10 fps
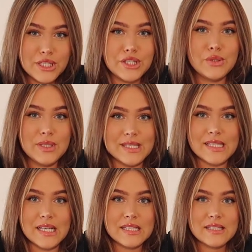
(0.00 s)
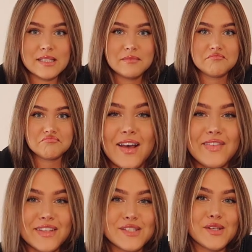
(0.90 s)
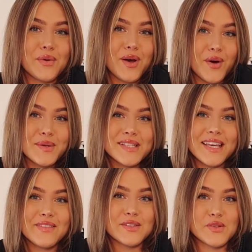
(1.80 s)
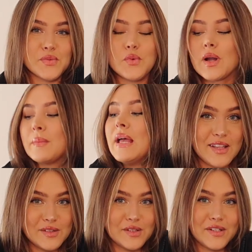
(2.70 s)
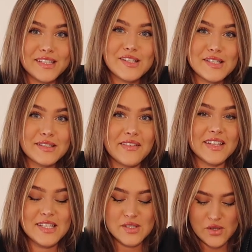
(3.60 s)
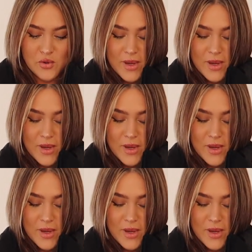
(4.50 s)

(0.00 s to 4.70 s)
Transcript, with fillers: cute is this? I feel so cozy, I feel so warm. I literally just love it so